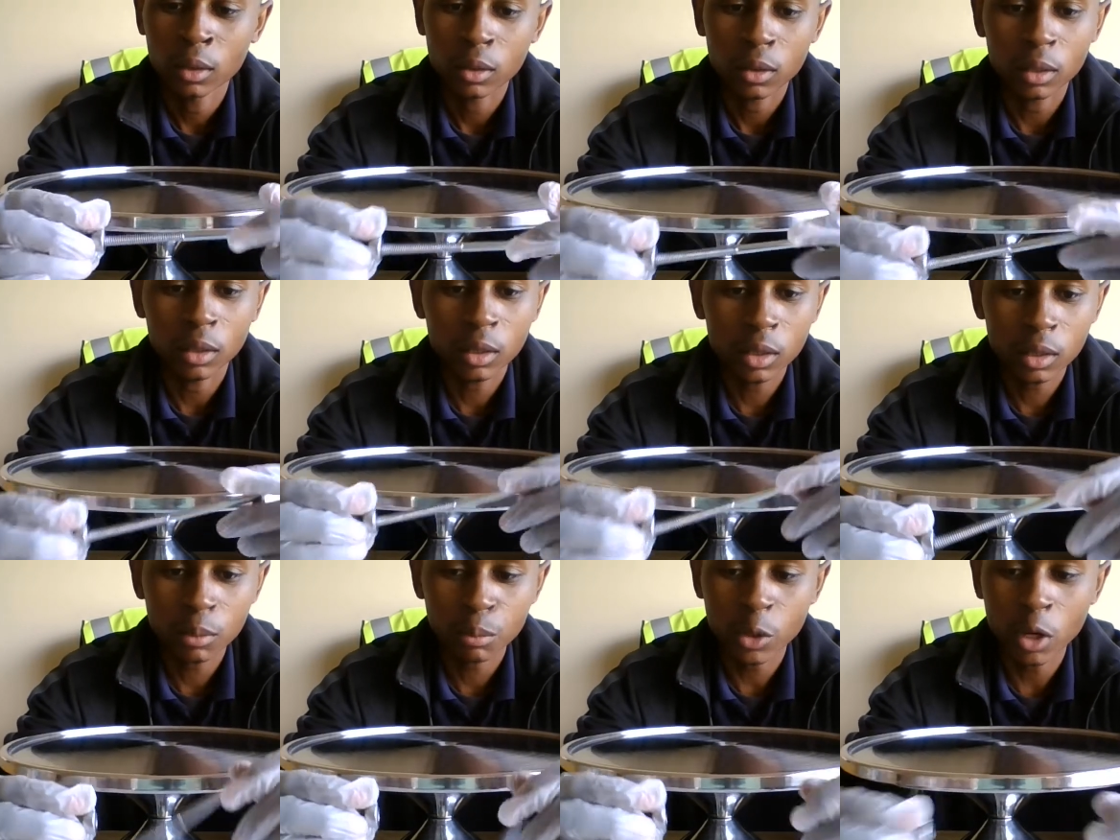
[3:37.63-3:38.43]
So this
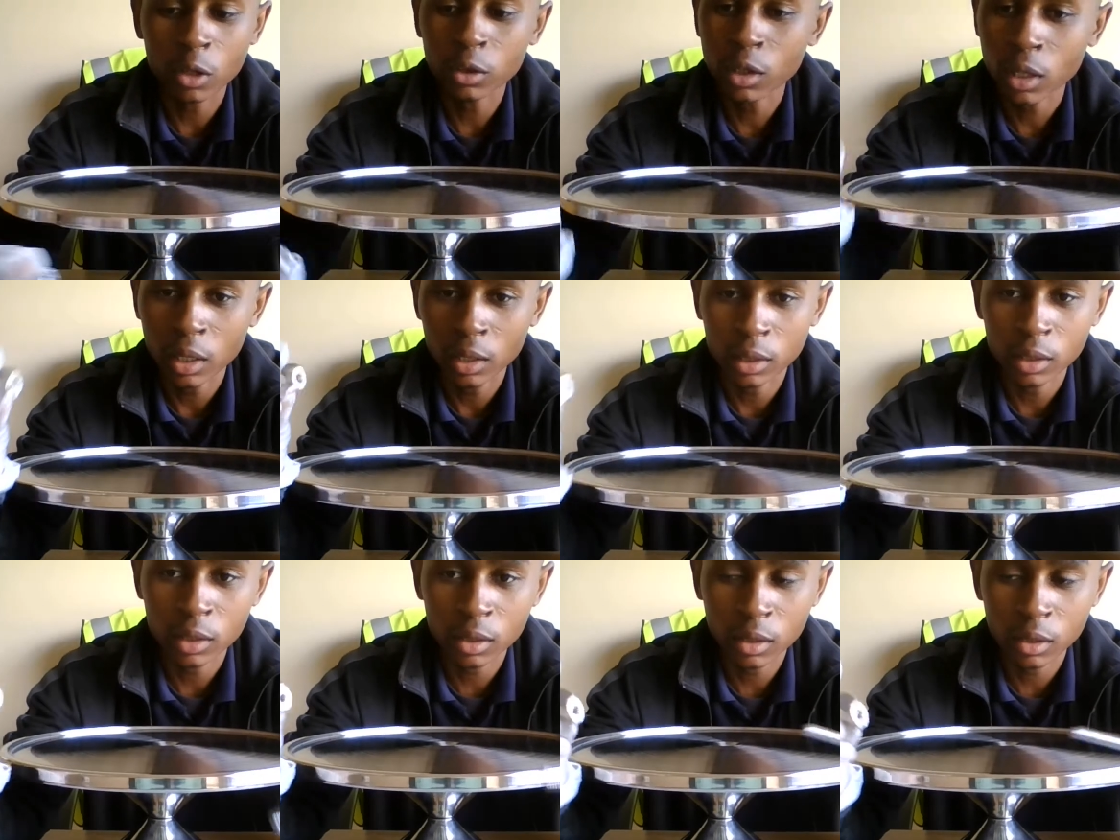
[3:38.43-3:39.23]
is the bolt and
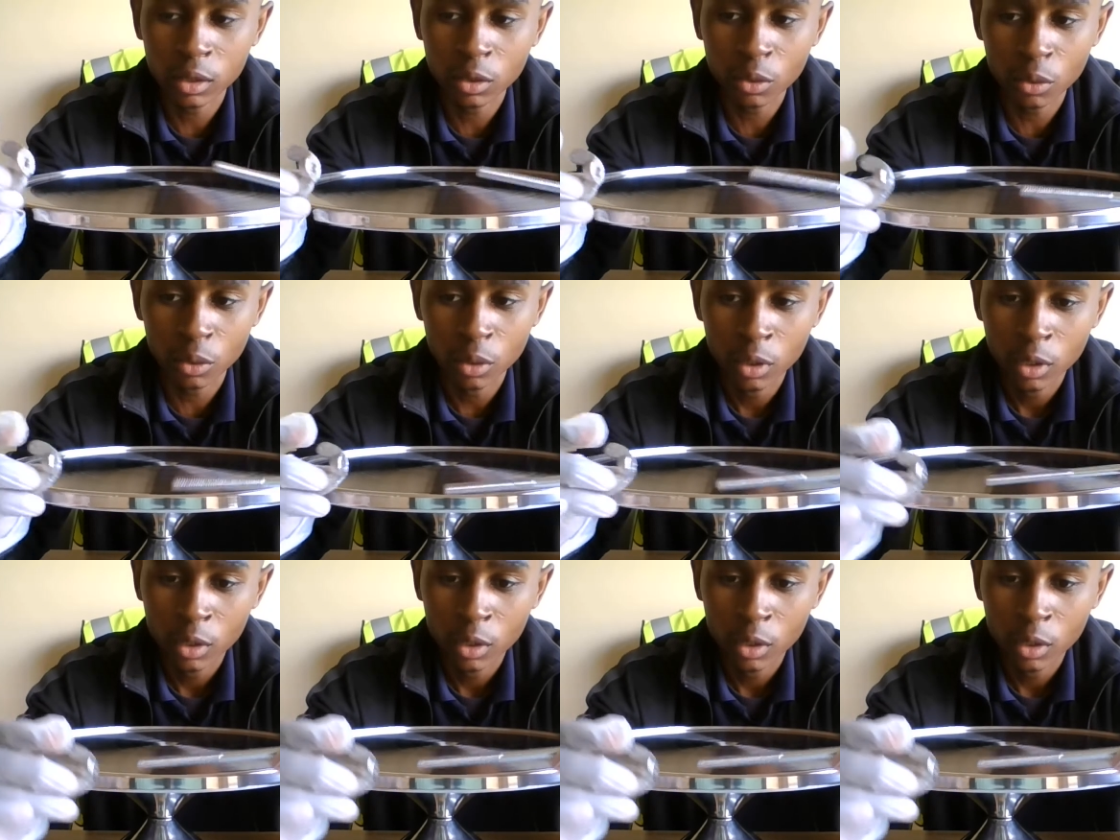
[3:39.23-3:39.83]
this is the screw.